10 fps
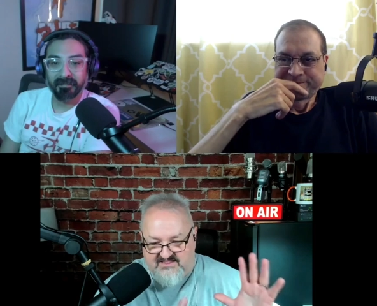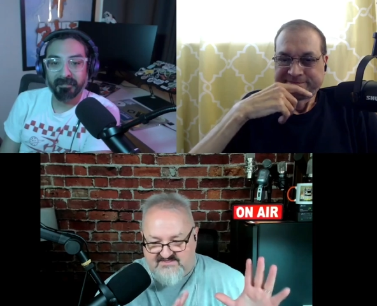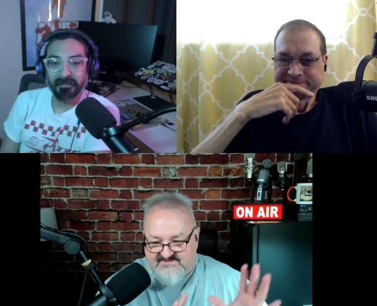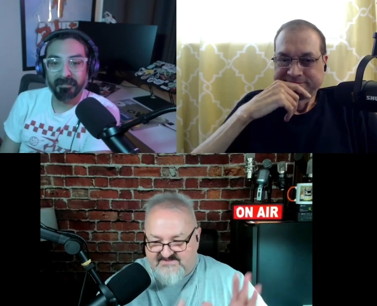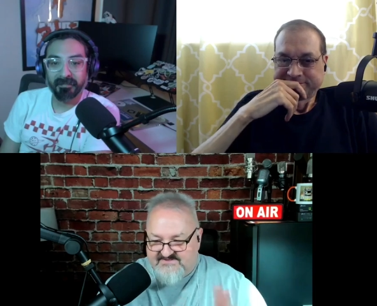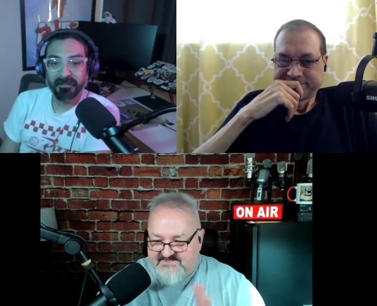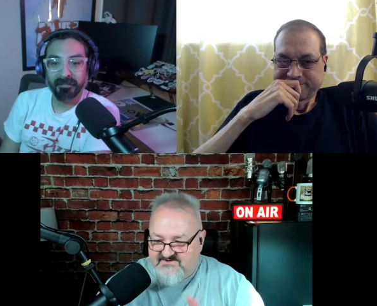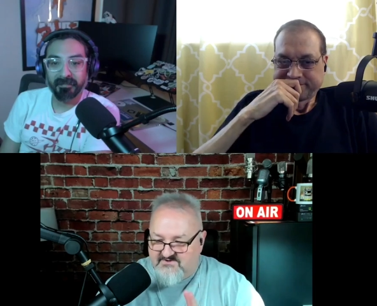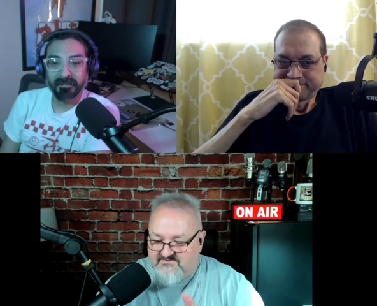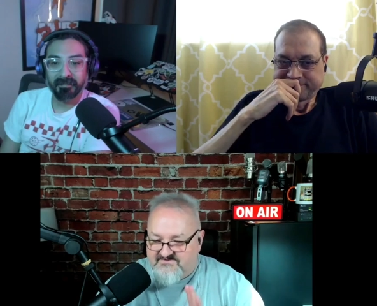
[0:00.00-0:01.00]
Speaker 1: the
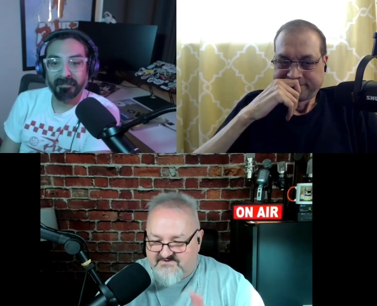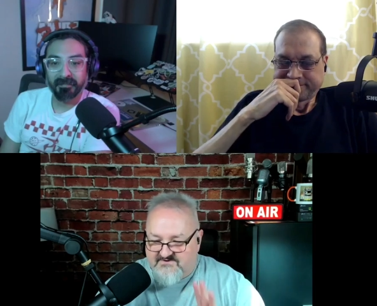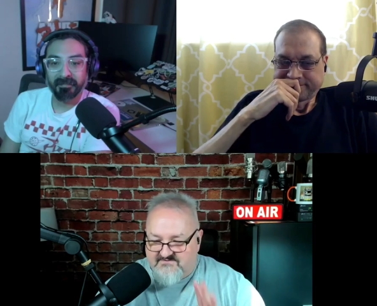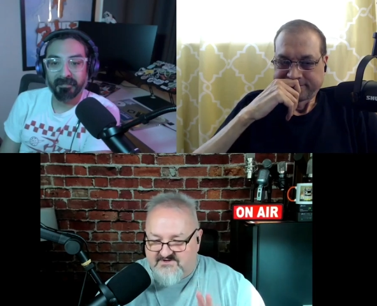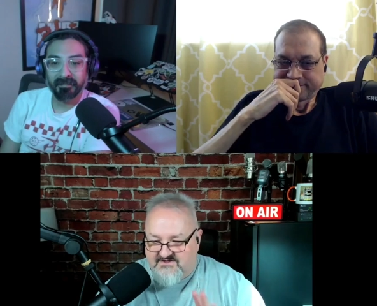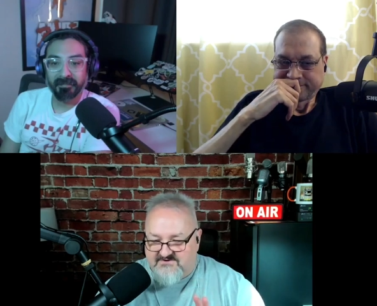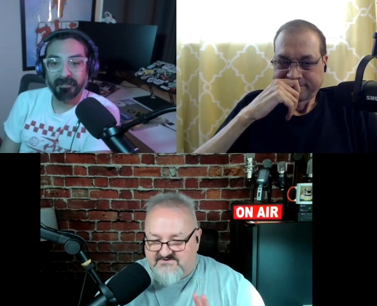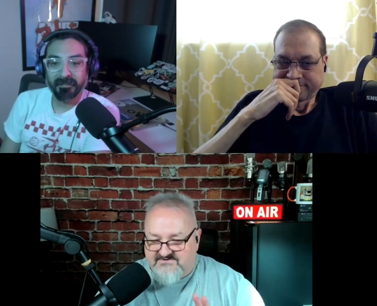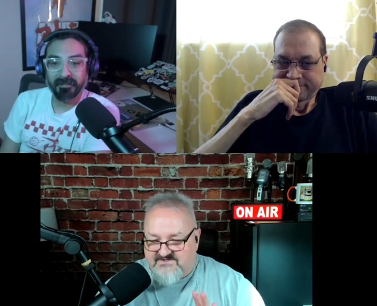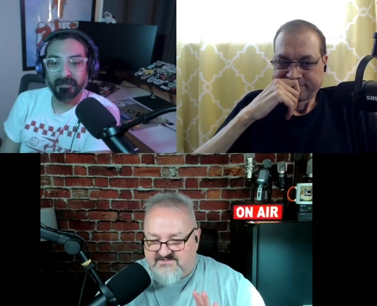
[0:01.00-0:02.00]
steel sort of colors
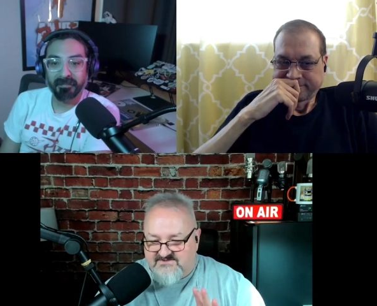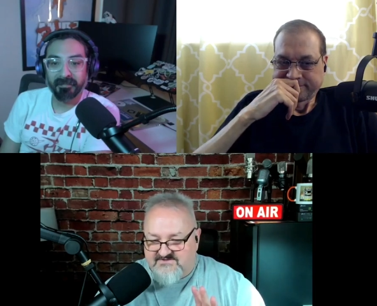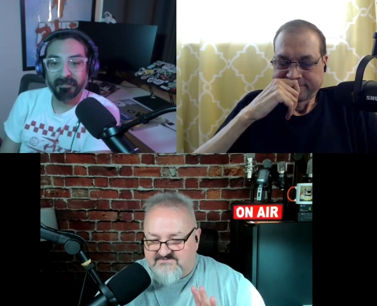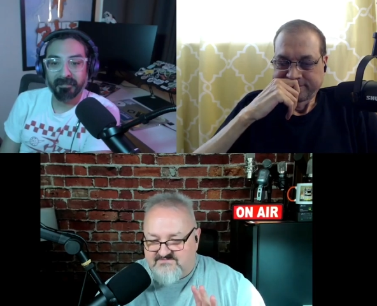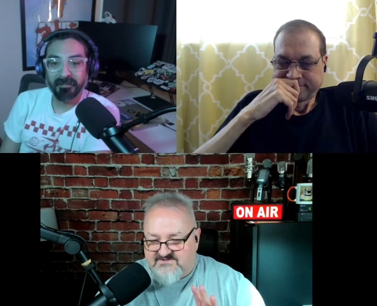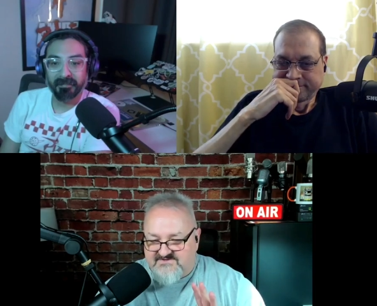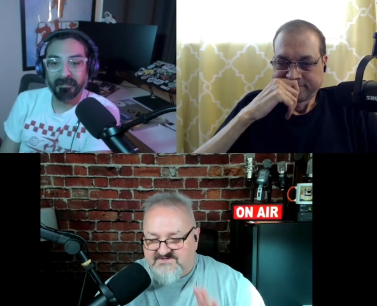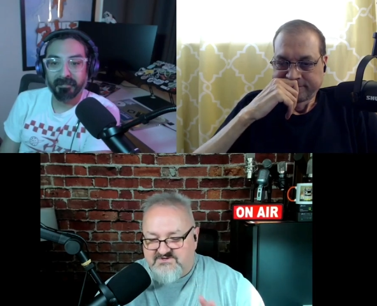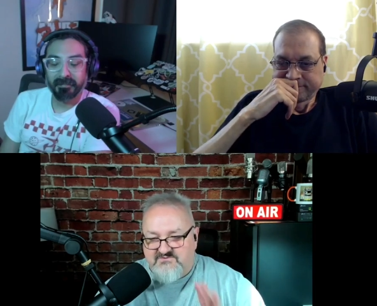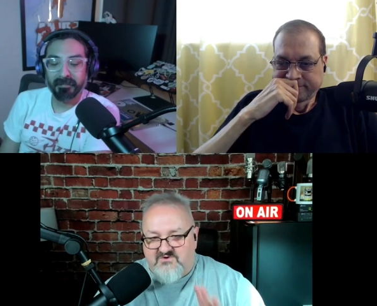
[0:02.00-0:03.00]
and the the
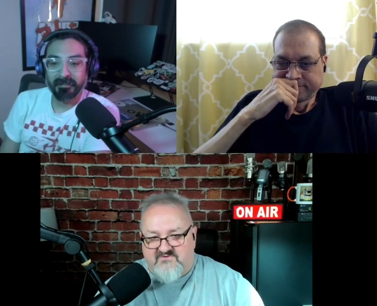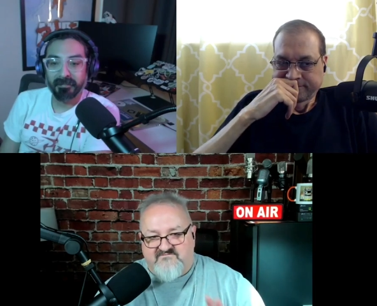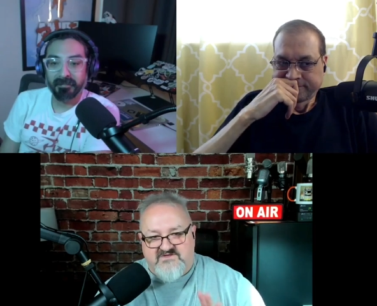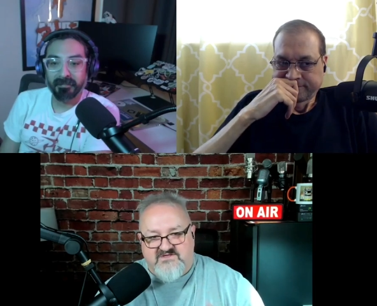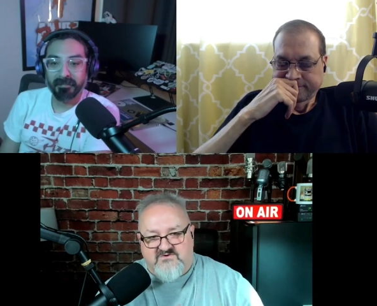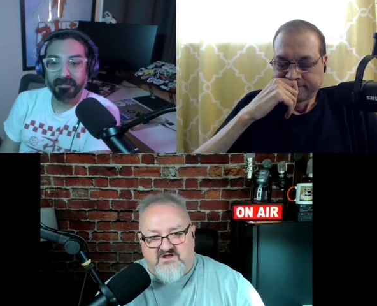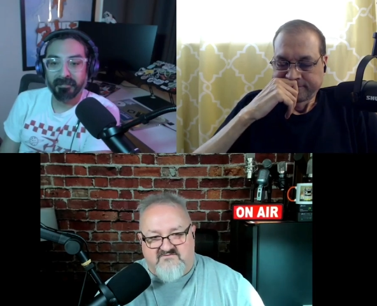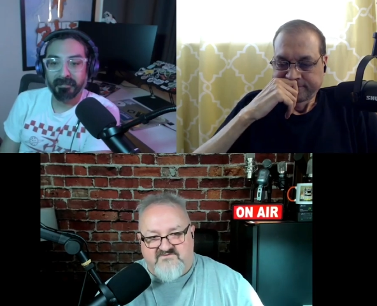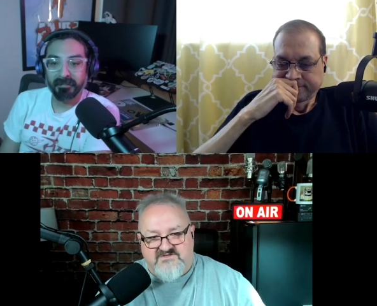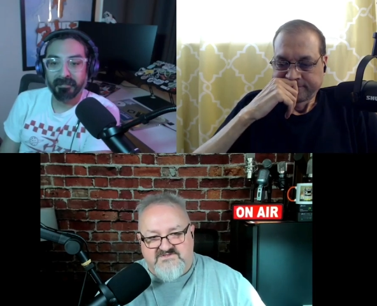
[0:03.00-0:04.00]
skeuomorphic
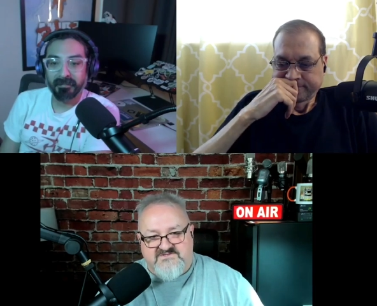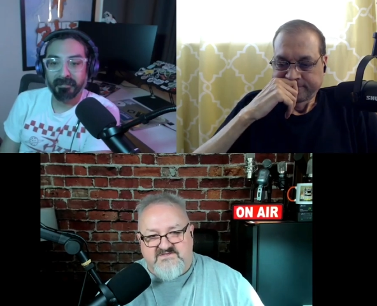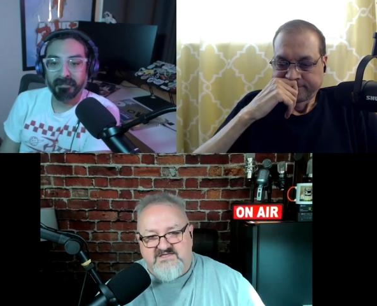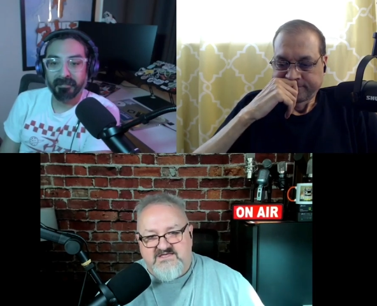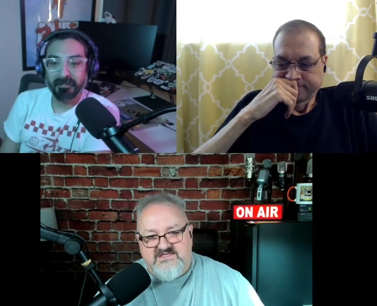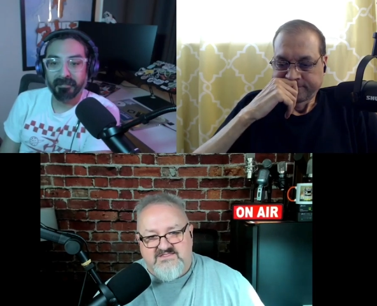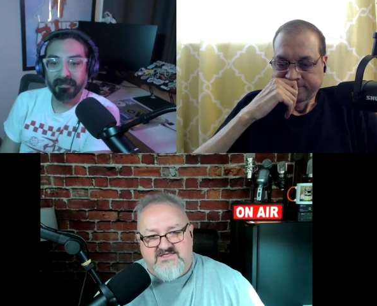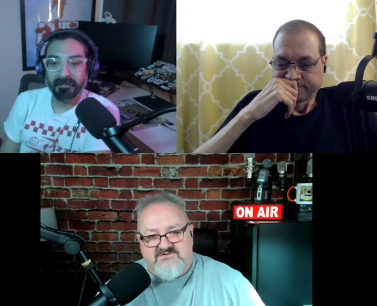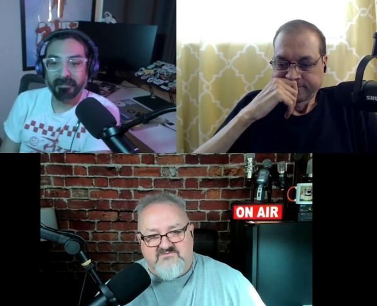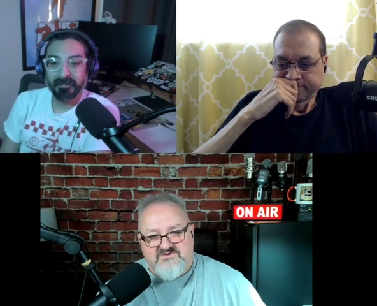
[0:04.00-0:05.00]
graphics that
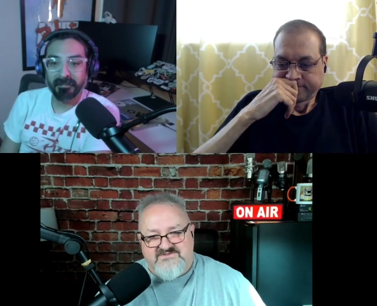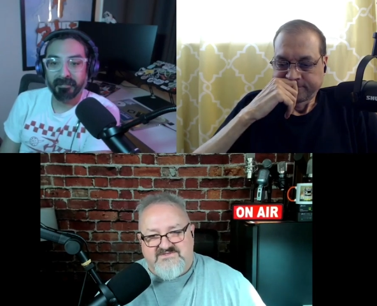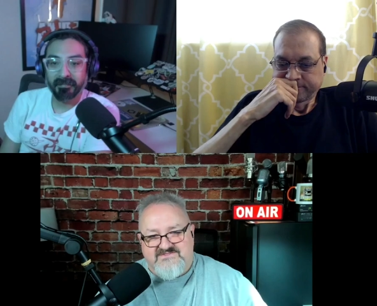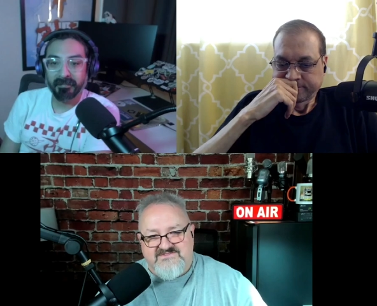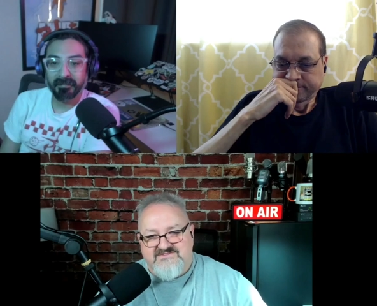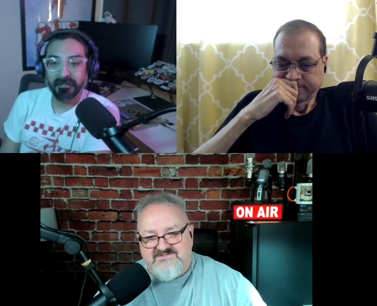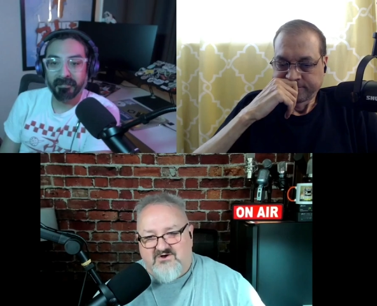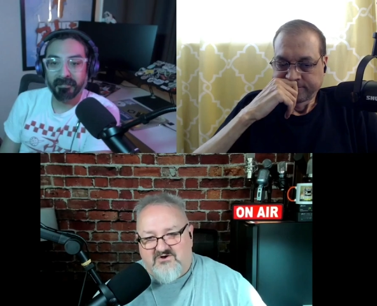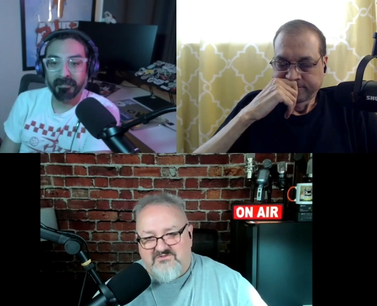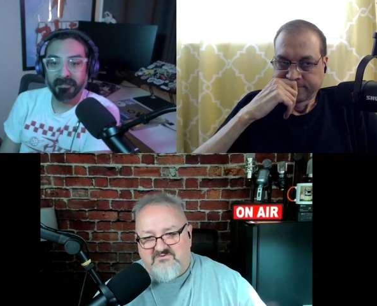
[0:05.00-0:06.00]
was
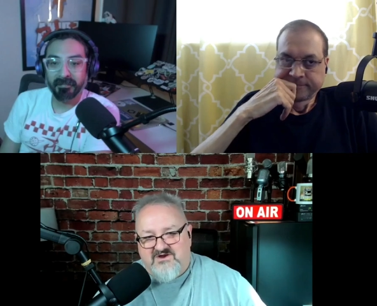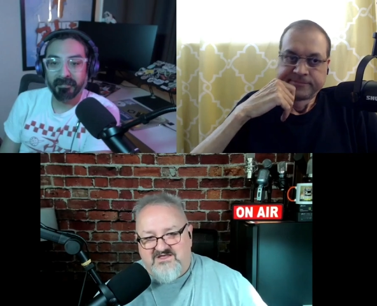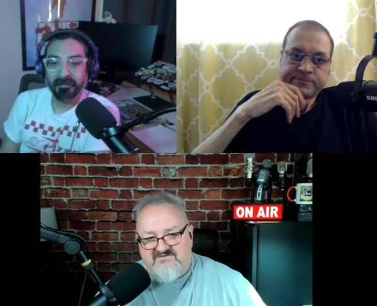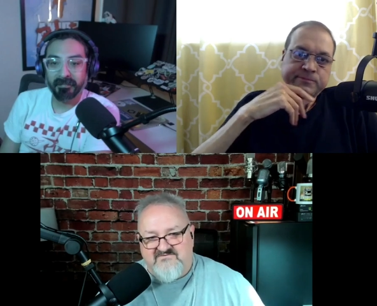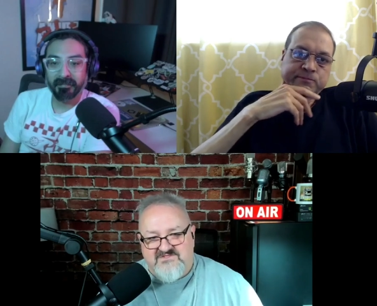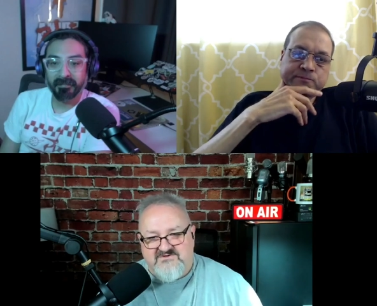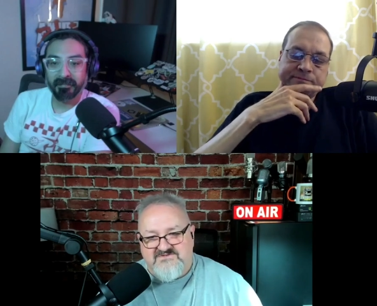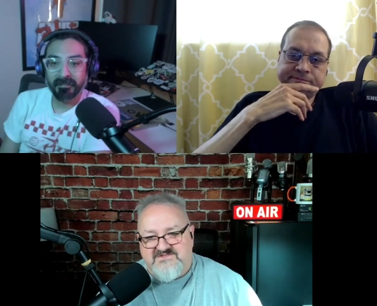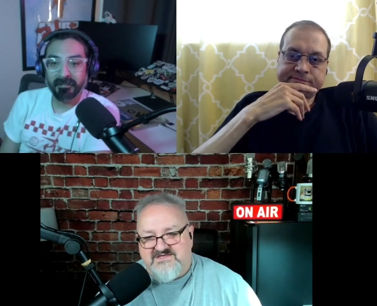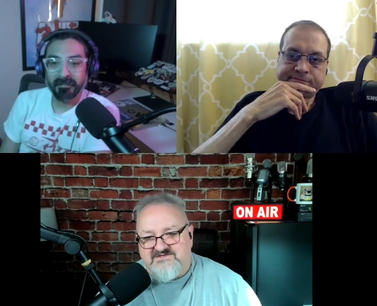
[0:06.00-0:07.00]
all the rave in those
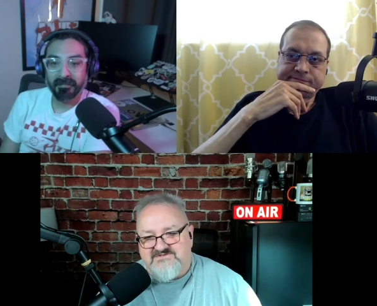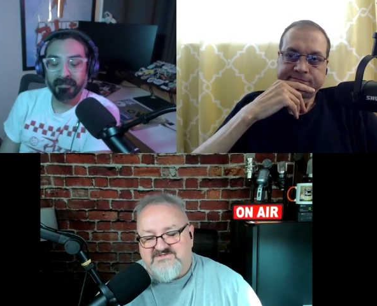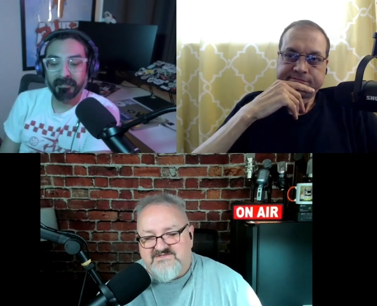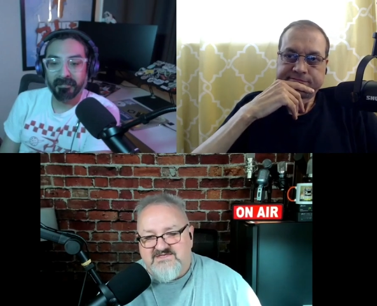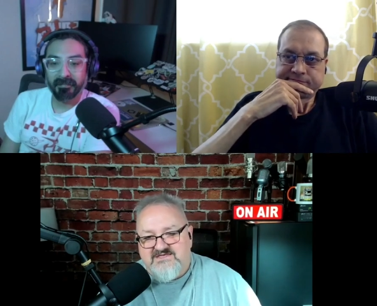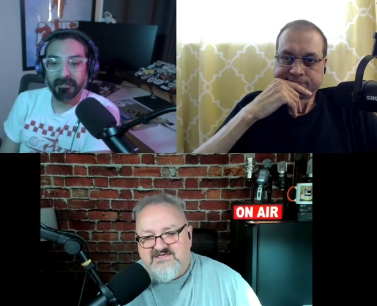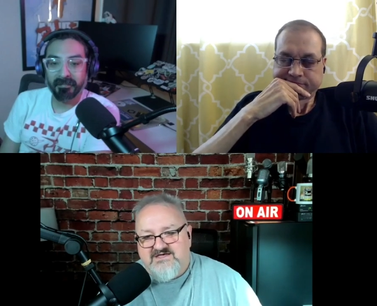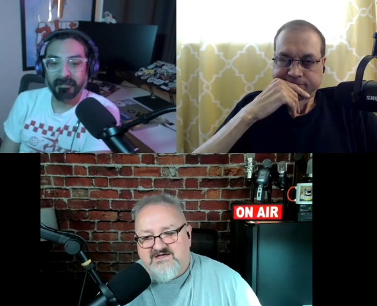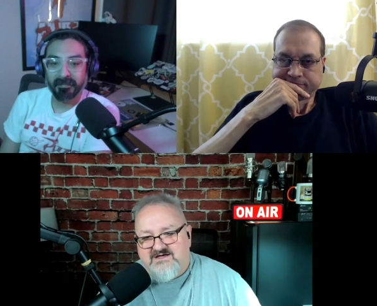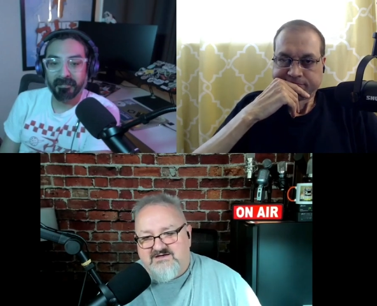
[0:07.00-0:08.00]
days.
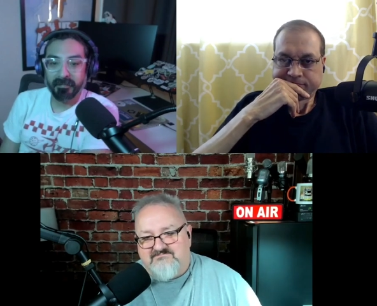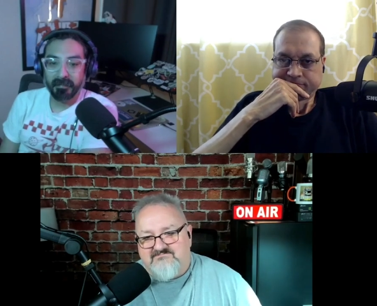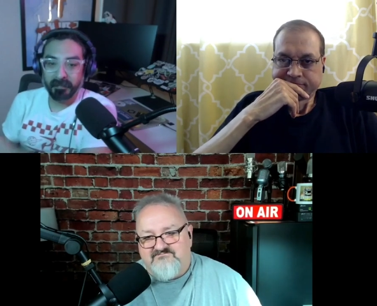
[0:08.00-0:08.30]
Um,